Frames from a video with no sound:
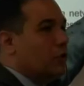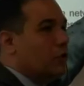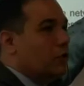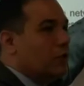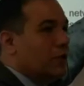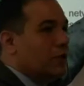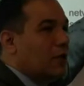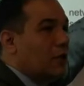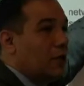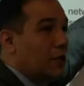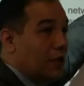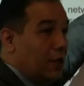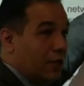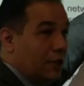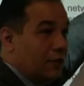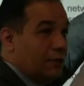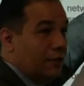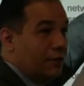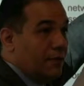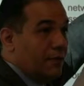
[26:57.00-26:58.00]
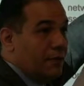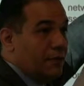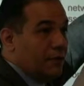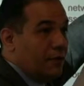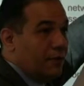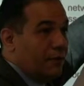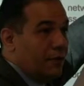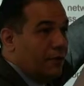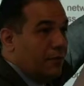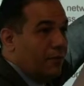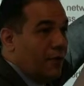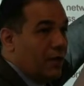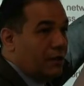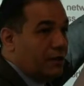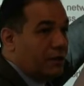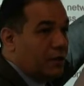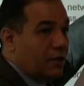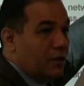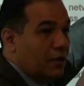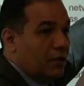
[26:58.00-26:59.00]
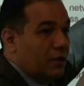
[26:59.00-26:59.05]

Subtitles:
you could calculate the subnet mask.